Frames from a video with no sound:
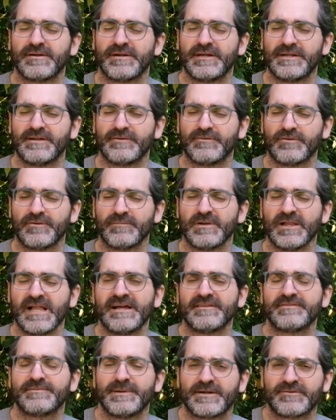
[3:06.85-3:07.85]
and a normal
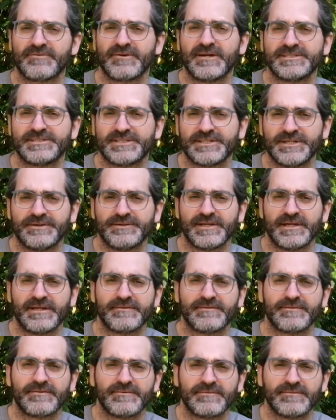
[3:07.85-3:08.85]
aspect ratio
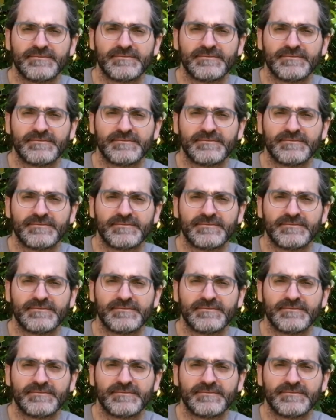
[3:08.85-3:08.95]
does.